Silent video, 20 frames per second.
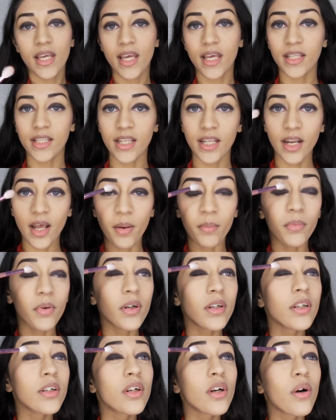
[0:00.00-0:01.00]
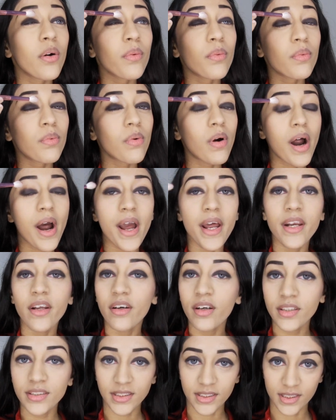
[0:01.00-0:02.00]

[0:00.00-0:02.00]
And then I'm gonna go right on